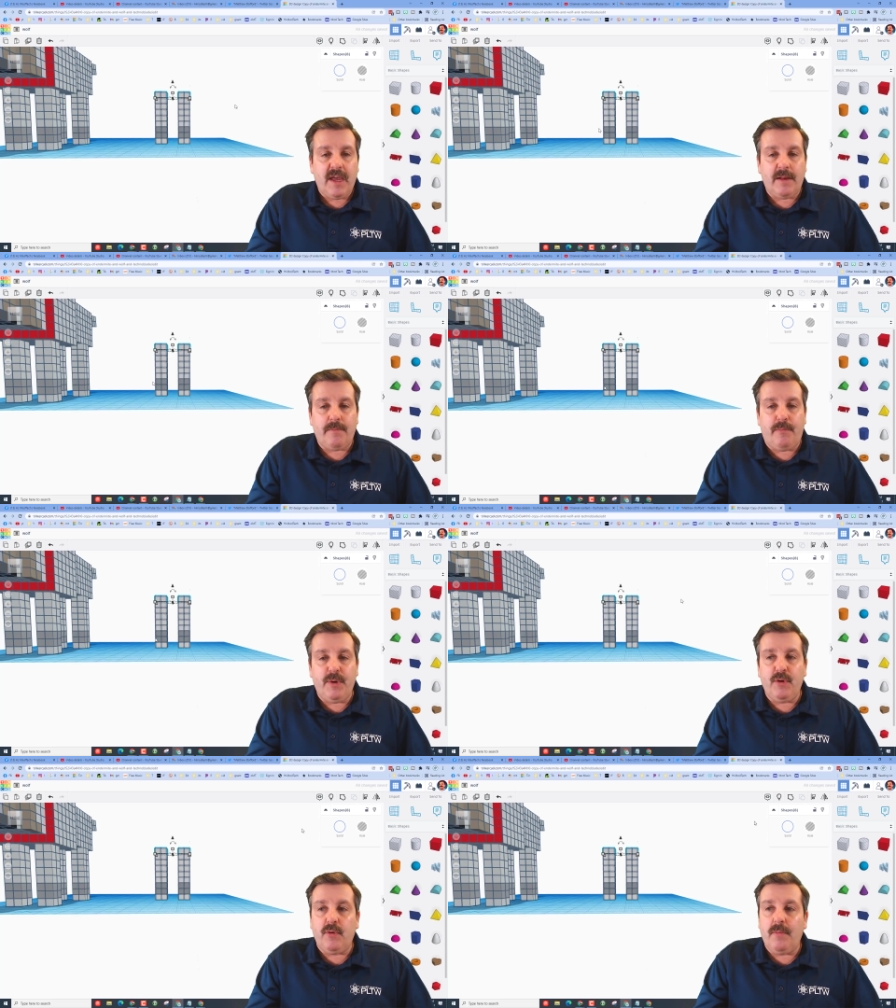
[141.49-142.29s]
And
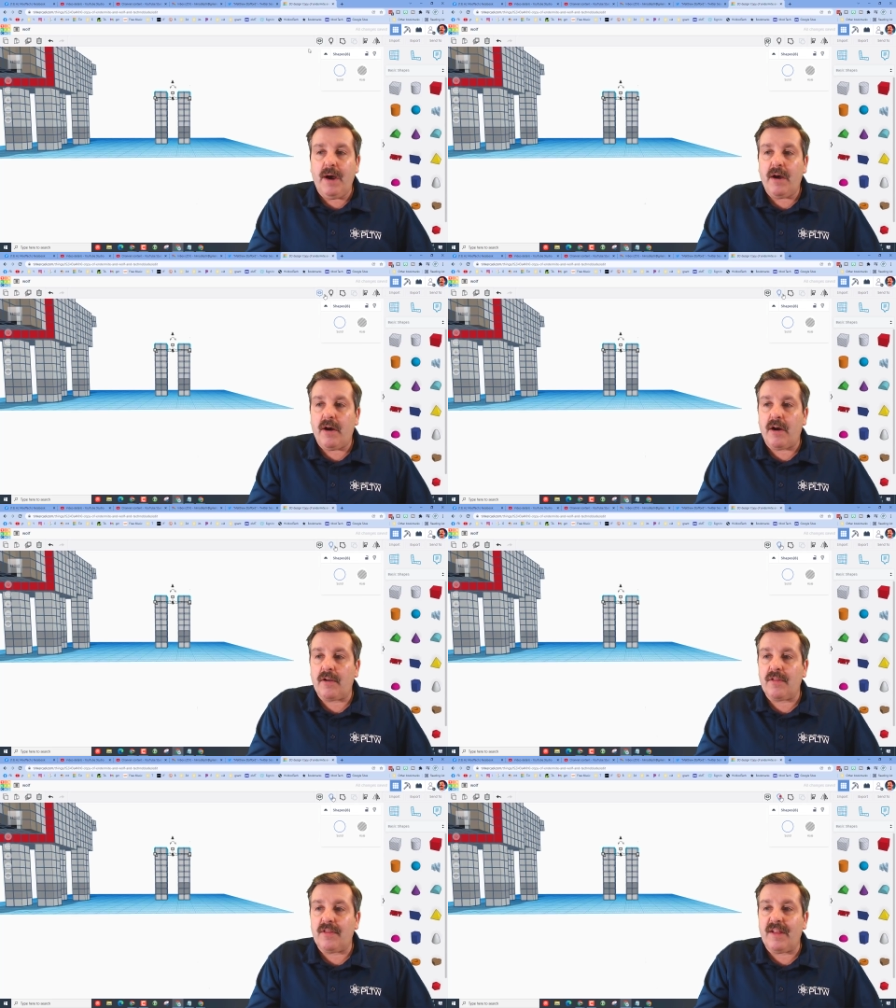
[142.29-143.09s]
boom,
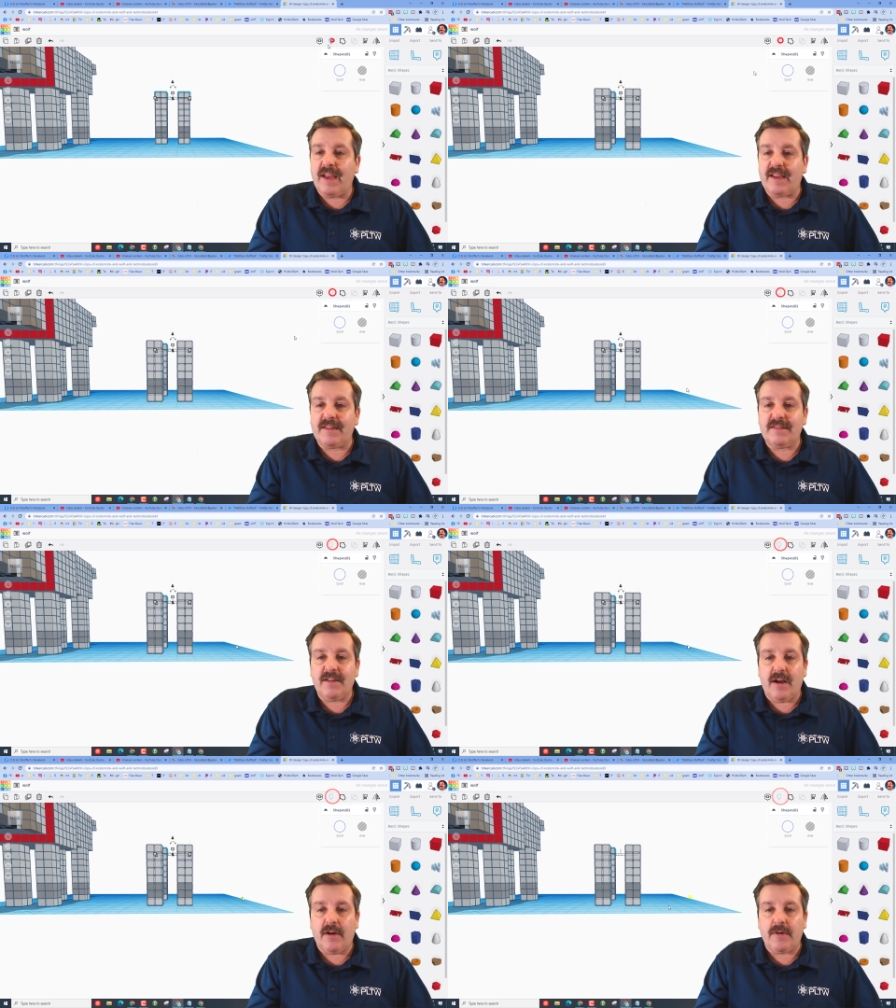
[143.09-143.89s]
our
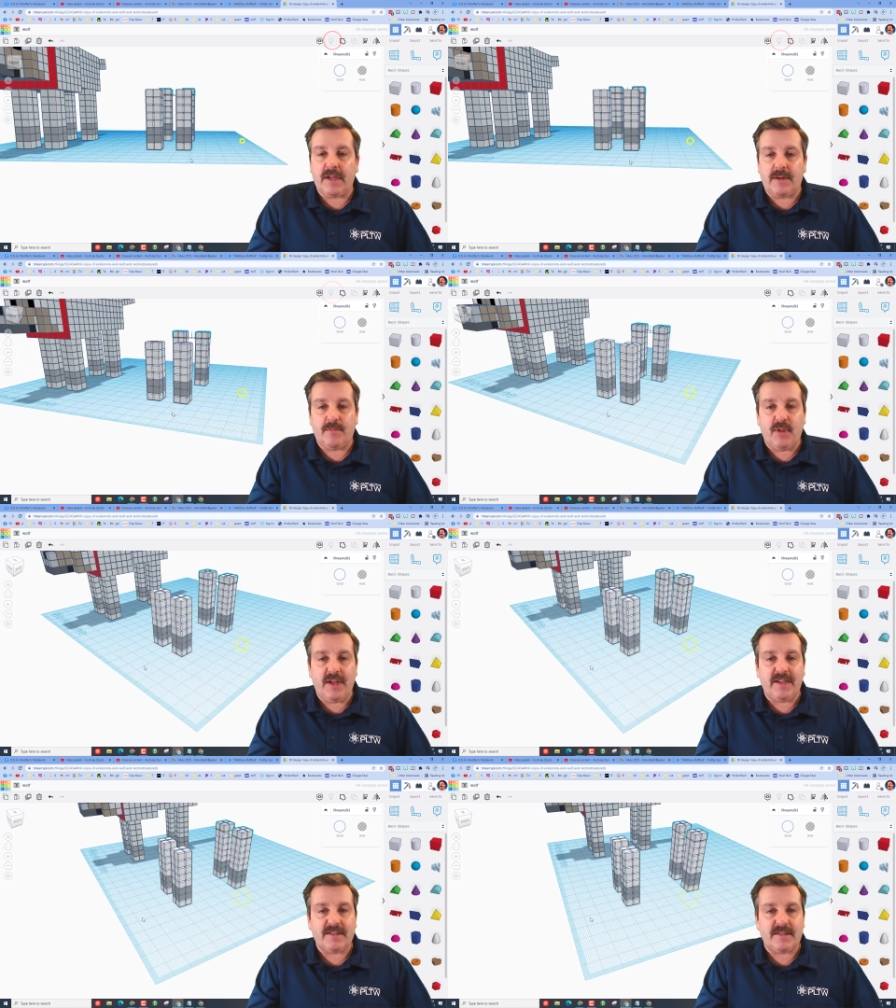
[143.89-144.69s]
legs are in
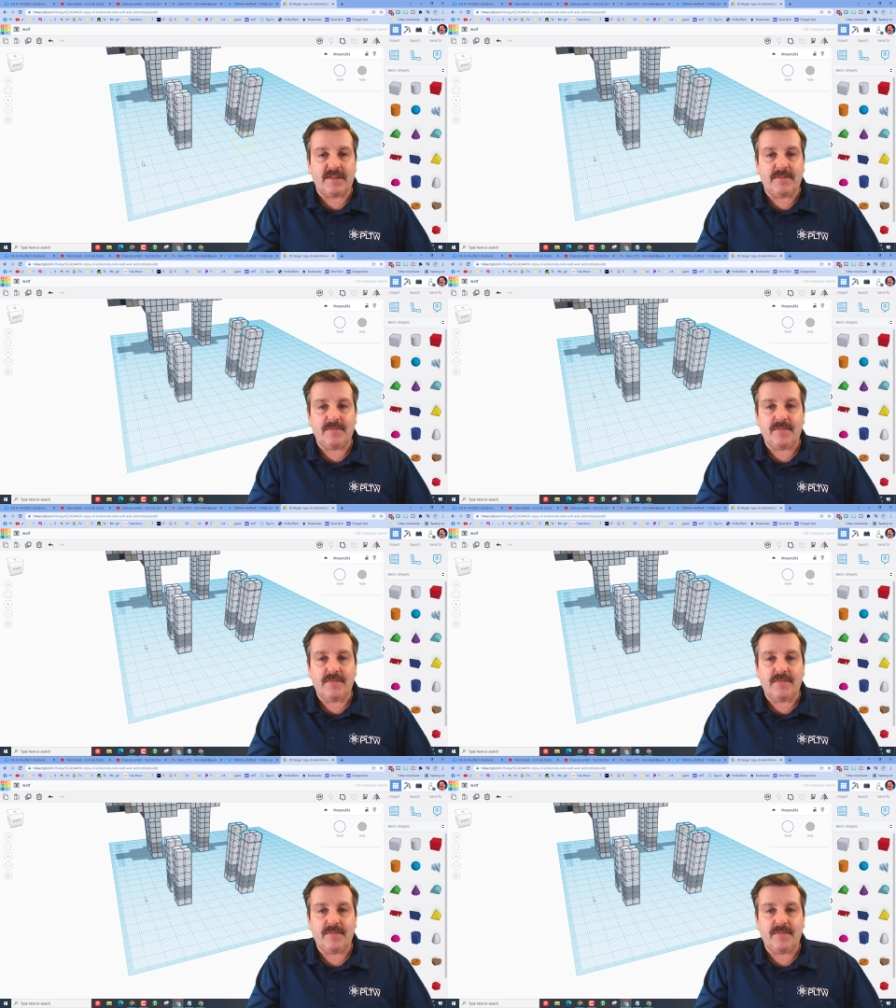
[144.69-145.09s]
place.